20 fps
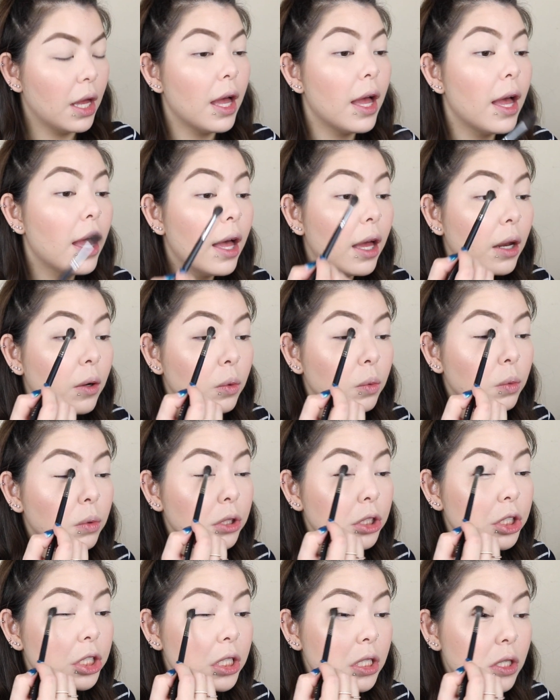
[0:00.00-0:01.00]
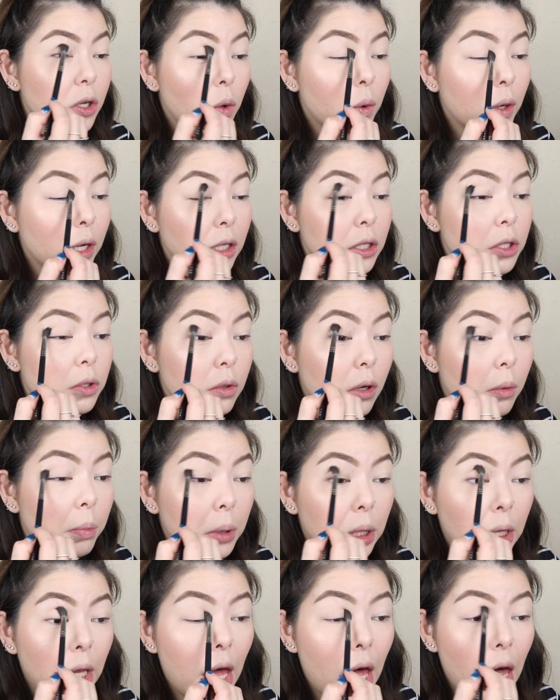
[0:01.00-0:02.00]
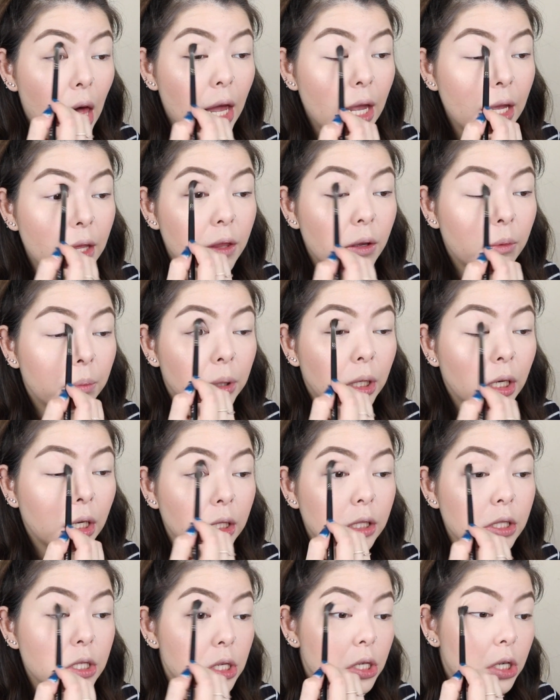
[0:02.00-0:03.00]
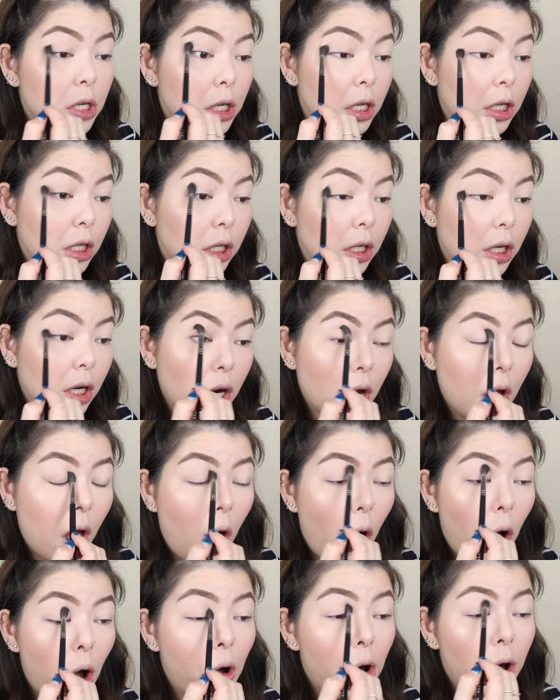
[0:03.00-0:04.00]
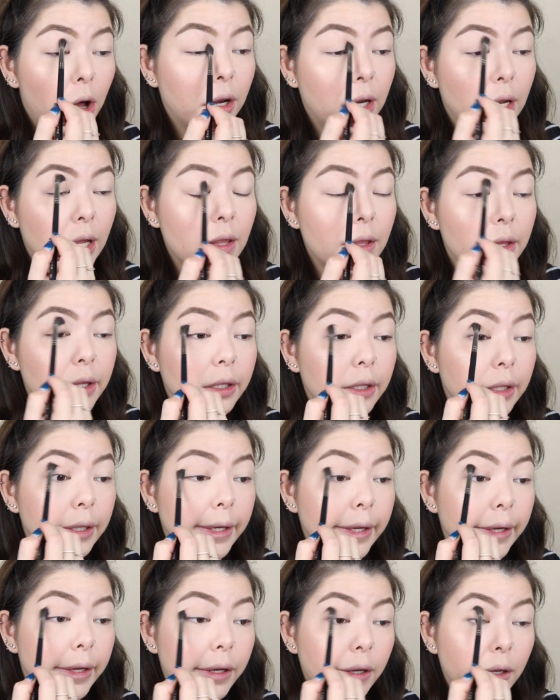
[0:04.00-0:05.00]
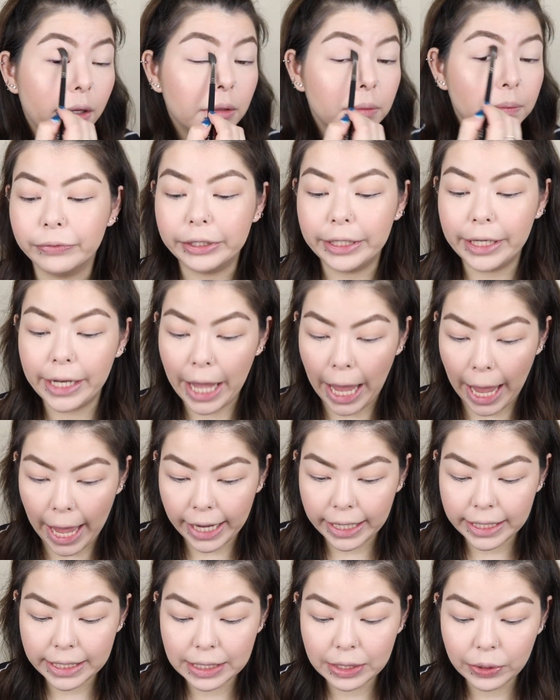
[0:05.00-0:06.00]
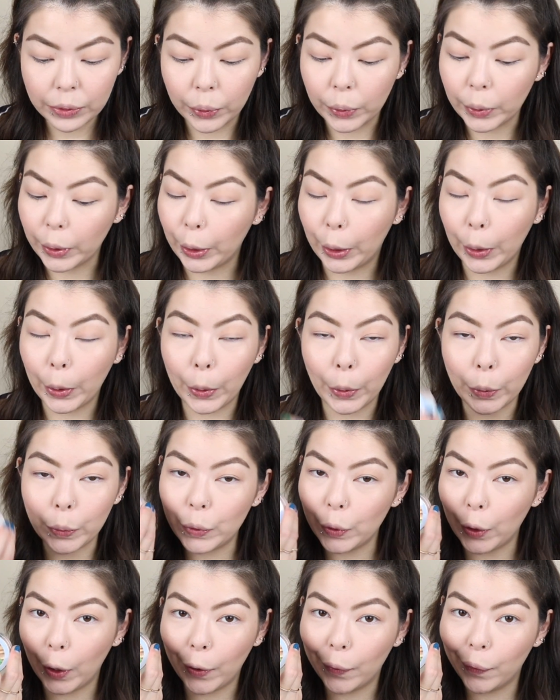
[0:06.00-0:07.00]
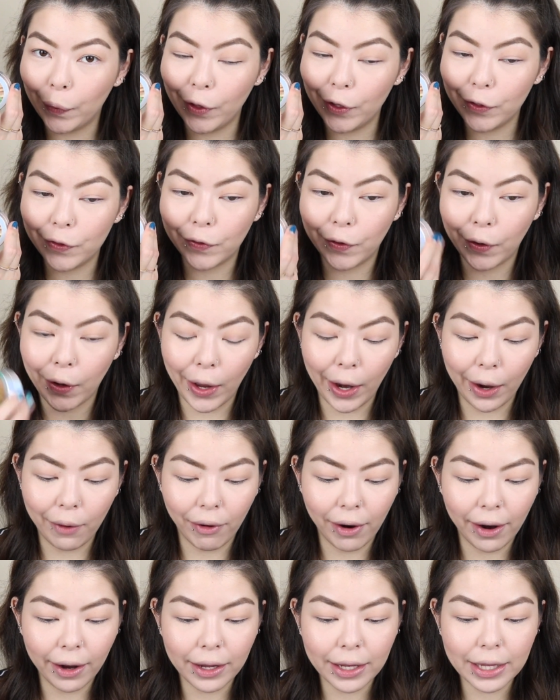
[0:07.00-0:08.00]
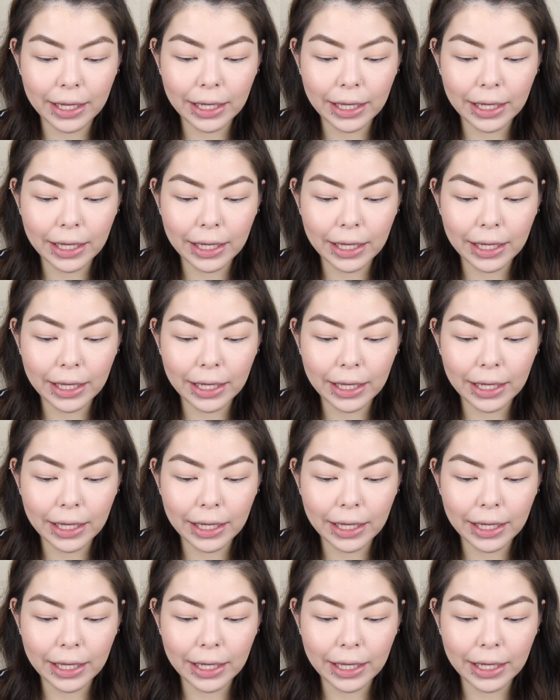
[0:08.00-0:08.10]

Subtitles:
and we're just going to apply the bronzer on the lid. Next, we're gonna take this guy right